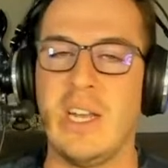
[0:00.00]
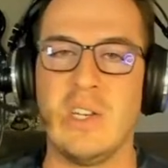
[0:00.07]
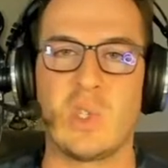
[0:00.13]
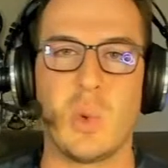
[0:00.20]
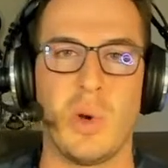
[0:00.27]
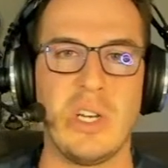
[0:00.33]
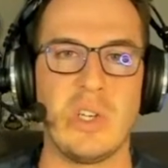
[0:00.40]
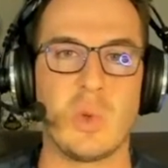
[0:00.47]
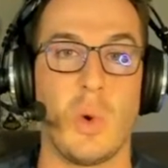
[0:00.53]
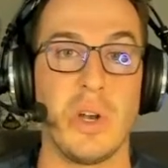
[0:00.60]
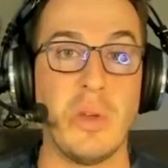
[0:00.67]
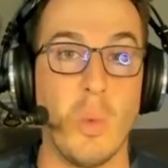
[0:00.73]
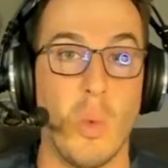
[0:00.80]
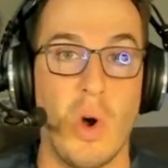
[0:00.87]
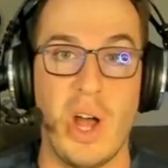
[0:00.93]
in
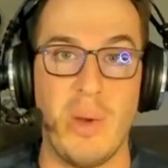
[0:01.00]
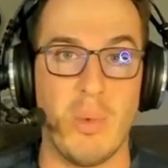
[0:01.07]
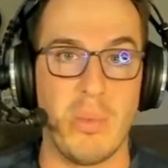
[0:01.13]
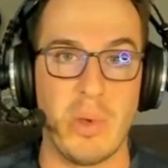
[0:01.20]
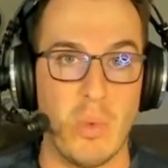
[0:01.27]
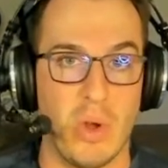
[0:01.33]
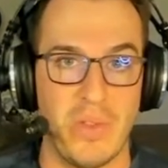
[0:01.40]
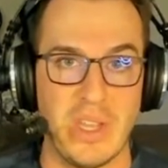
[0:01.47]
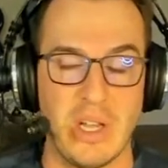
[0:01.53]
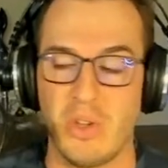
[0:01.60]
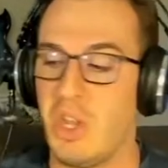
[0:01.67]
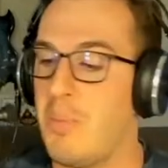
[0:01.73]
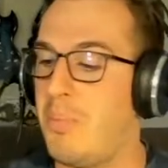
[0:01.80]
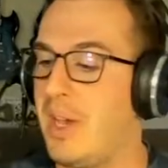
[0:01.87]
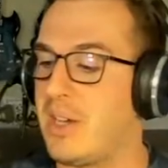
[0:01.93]
2021 when we won the
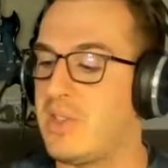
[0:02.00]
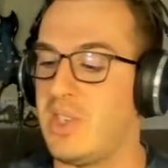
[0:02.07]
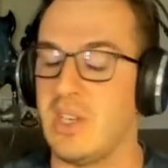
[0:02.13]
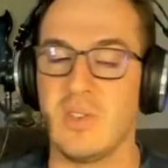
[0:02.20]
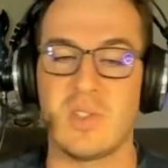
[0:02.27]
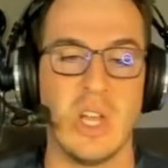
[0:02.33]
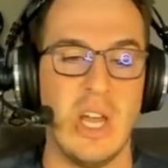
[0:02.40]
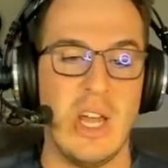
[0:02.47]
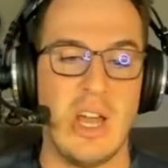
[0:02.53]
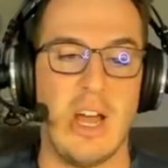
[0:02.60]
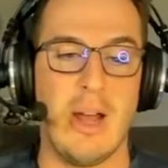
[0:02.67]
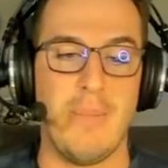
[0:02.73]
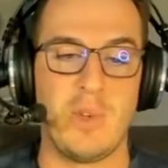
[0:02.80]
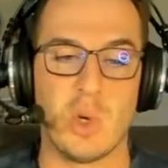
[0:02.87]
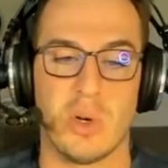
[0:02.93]
Olympics.
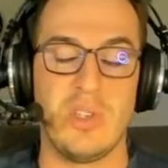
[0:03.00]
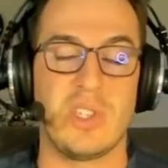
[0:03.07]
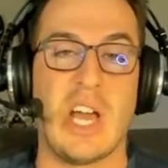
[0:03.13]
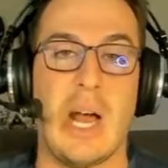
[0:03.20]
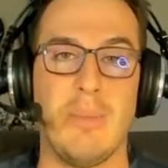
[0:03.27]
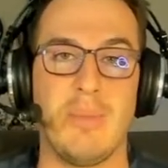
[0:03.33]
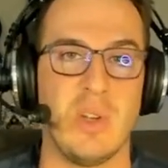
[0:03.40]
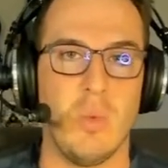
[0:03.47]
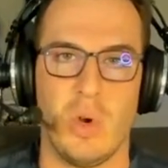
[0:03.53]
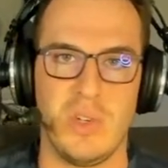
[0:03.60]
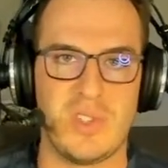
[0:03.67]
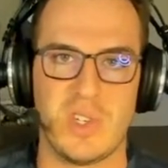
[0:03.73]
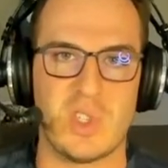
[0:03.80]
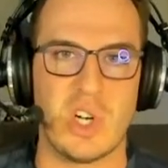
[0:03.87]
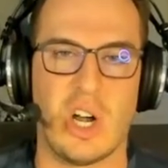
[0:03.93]
Jordan Thompson
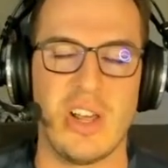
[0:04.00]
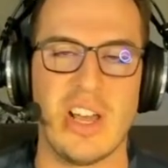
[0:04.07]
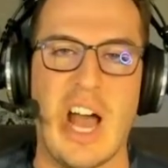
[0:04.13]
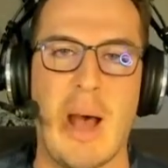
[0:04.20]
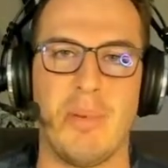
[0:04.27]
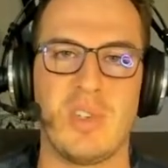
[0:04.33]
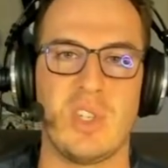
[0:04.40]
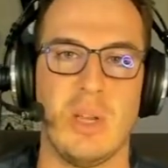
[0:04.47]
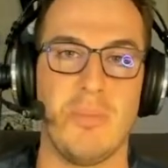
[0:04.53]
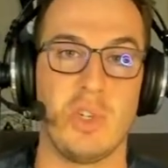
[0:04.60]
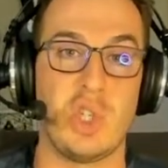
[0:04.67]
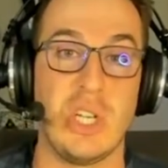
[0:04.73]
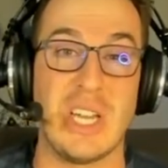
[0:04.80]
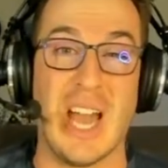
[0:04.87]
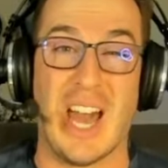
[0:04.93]
was the starting opposite, but
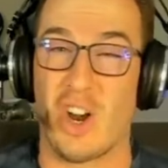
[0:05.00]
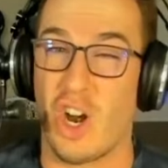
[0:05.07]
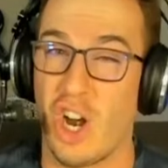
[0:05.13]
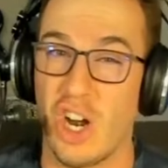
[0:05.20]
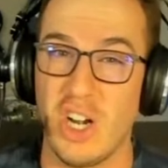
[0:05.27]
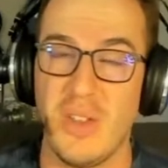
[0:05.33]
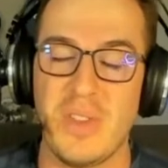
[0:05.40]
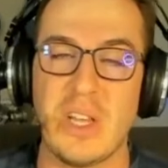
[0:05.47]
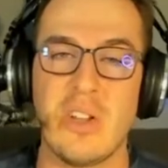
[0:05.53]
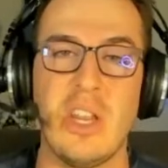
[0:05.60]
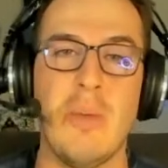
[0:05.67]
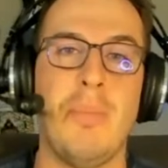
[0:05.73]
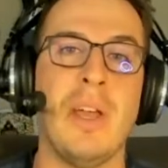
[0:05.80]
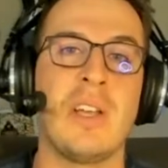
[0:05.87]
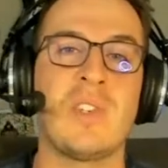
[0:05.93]
she got hurt in the
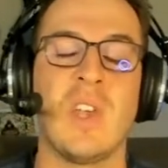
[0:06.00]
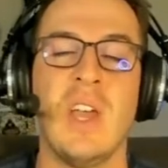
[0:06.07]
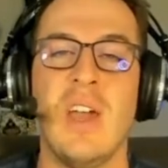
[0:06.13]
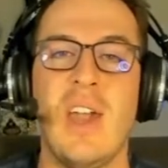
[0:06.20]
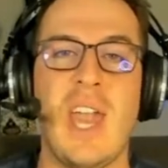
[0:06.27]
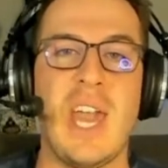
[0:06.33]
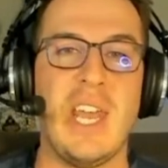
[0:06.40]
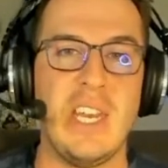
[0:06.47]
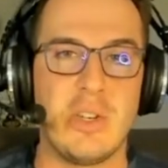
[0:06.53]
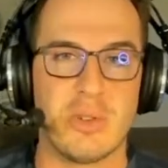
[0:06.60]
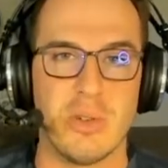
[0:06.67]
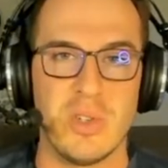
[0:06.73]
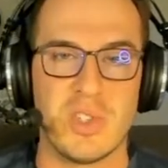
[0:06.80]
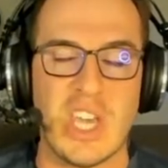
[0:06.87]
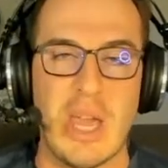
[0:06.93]
Olympics. Annie
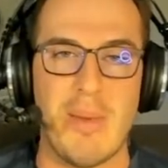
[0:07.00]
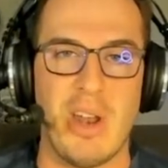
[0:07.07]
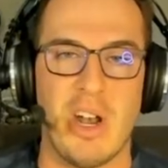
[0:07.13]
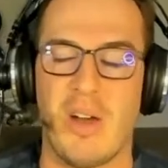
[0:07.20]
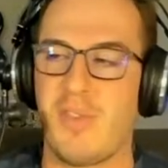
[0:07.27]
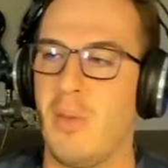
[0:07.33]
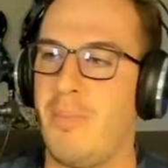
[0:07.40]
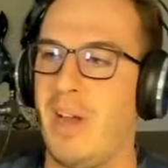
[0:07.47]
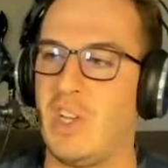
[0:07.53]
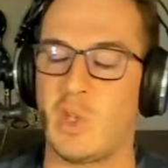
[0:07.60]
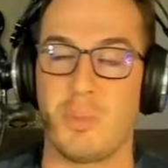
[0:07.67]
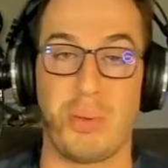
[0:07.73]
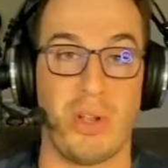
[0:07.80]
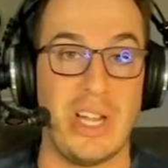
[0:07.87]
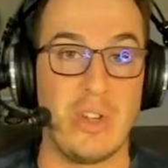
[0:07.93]
Drews came in off the
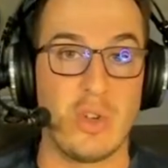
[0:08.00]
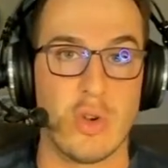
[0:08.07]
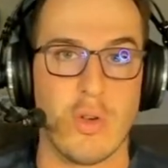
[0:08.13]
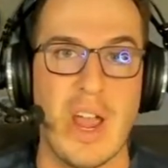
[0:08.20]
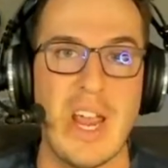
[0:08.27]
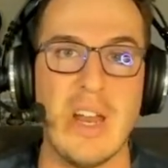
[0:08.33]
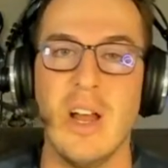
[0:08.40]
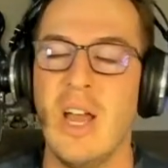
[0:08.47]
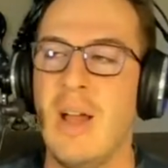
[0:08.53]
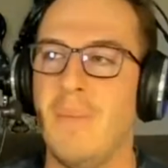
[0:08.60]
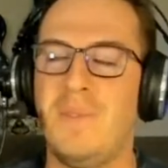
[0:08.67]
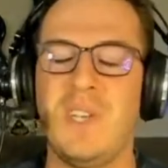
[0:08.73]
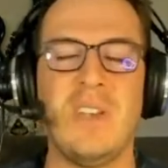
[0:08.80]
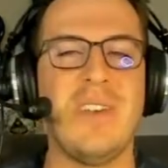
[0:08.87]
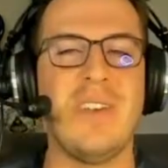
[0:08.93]
bench, played great.
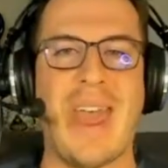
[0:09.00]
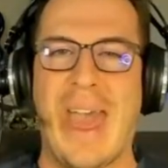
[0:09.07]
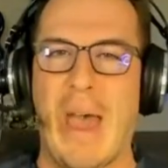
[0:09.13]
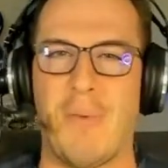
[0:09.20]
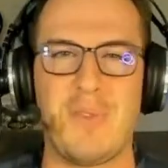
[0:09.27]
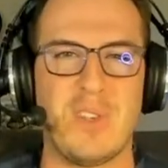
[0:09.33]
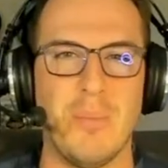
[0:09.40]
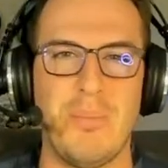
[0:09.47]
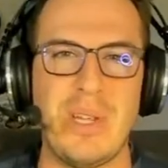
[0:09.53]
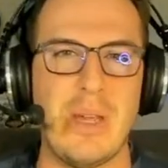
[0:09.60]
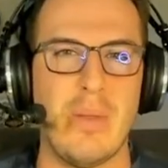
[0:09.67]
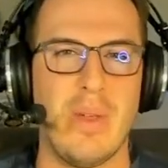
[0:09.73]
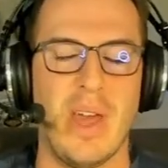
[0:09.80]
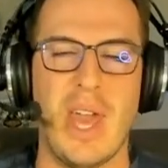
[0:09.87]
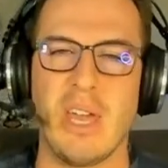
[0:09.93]
Didn't have to
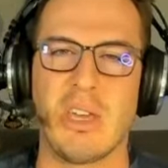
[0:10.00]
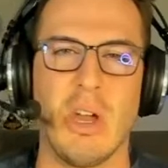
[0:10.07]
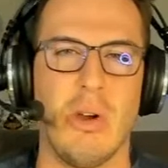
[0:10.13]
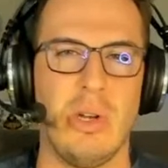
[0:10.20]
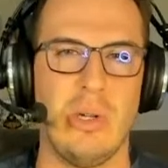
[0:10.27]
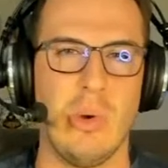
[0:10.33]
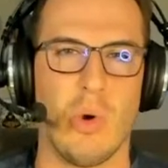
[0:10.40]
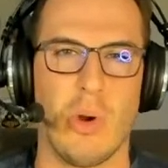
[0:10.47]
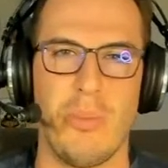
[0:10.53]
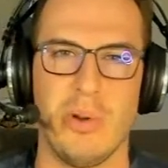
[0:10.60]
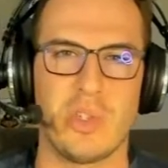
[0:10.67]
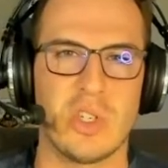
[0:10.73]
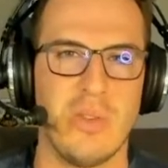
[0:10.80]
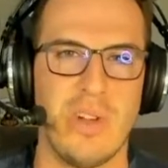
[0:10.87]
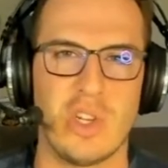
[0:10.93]
be the Egonu or
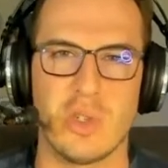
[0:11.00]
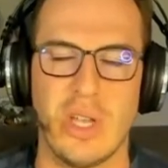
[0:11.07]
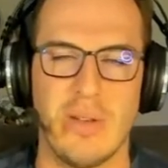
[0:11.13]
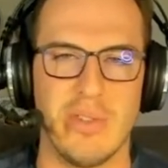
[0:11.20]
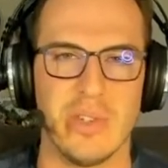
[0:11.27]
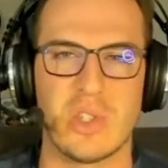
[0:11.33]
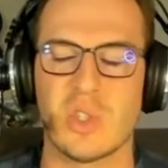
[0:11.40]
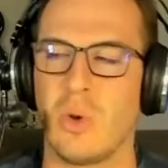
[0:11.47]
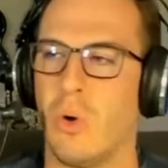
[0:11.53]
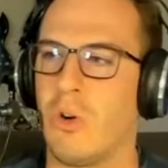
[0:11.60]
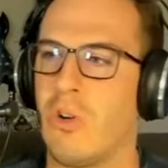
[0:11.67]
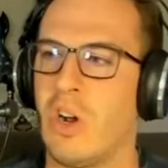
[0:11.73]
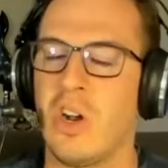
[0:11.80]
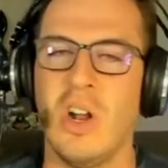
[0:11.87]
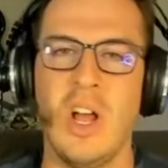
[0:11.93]
Boskovic level
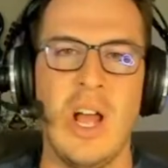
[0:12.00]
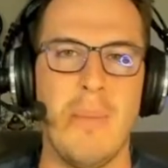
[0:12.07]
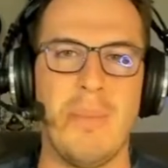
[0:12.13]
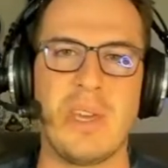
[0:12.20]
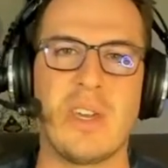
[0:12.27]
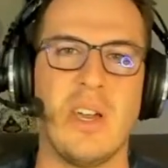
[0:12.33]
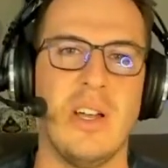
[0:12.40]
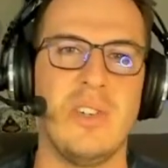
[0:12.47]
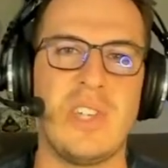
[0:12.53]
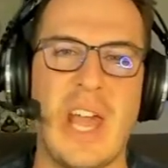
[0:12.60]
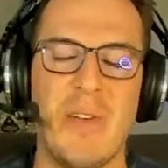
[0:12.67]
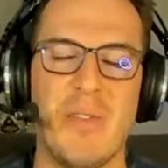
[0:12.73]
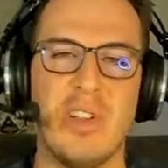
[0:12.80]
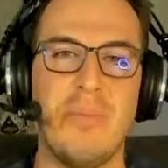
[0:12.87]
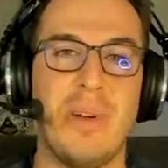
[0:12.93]
scorer because
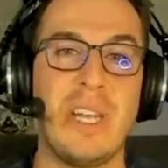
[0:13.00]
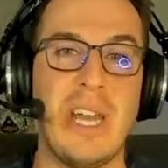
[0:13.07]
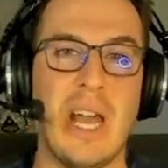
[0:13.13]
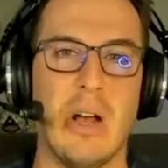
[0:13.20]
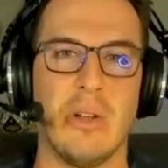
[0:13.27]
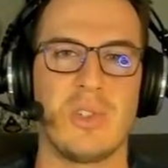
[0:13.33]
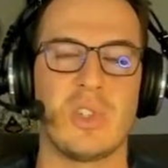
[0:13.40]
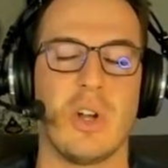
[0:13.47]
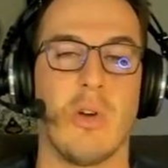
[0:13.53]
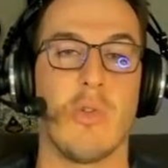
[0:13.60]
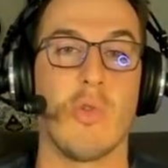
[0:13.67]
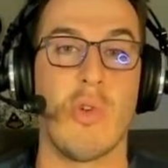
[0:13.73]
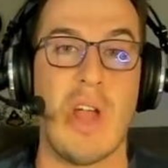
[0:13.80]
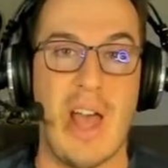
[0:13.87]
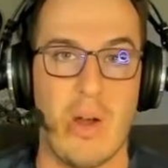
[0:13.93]
everybody else
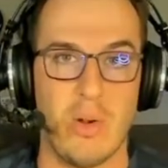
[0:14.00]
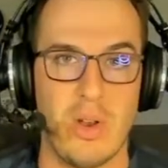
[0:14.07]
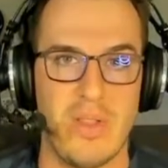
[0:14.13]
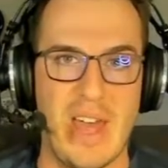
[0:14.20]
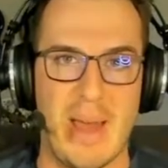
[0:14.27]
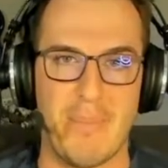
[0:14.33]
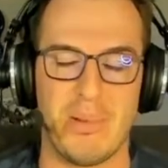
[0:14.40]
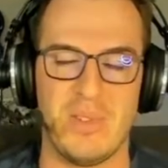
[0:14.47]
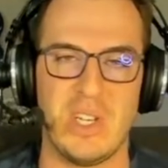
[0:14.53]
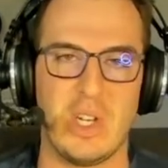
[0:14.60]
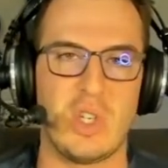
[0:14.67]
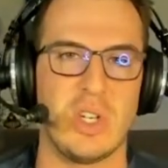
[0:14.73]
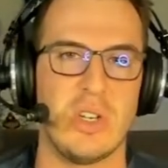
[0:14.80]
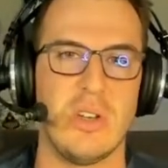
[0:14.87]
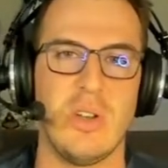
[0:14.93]
around that
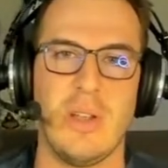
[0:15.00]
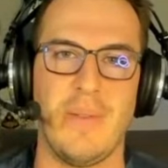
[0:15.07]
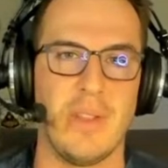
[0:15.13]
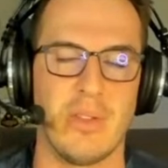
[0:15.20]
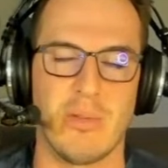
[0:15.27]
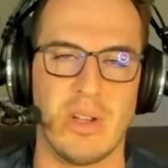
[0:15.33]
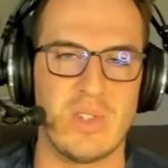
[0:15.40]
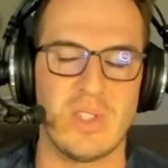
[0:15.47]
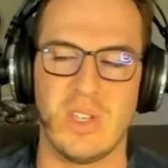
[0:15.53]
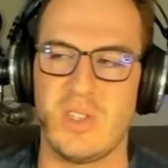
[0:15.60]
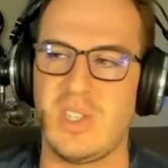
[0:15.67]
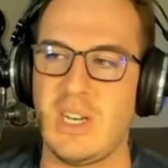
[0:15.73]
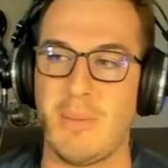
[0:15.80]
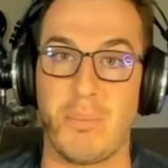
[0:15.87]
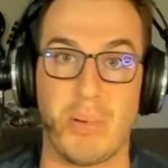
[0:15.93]
position and the rest of
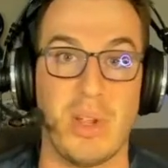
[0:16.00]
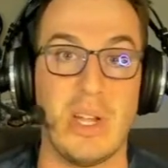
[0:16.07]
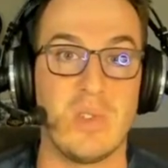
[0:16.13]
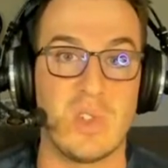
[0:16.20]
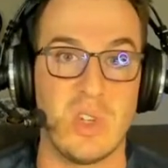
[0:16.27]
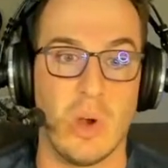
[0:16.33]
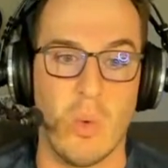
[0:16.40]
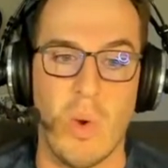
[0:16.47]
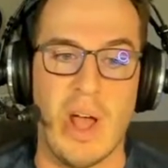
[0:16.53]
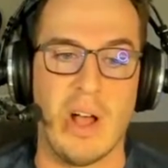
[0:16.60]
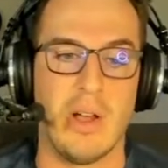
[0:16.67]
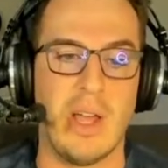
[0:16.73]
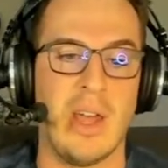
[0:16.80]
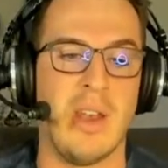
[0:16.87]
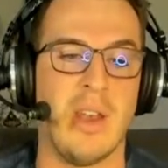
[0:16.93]
the team played so
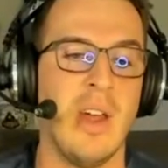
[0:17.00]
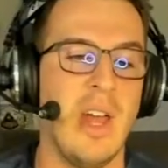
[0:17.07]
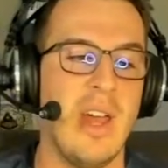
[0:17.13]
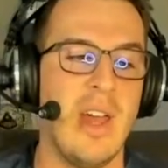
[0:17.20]
well. And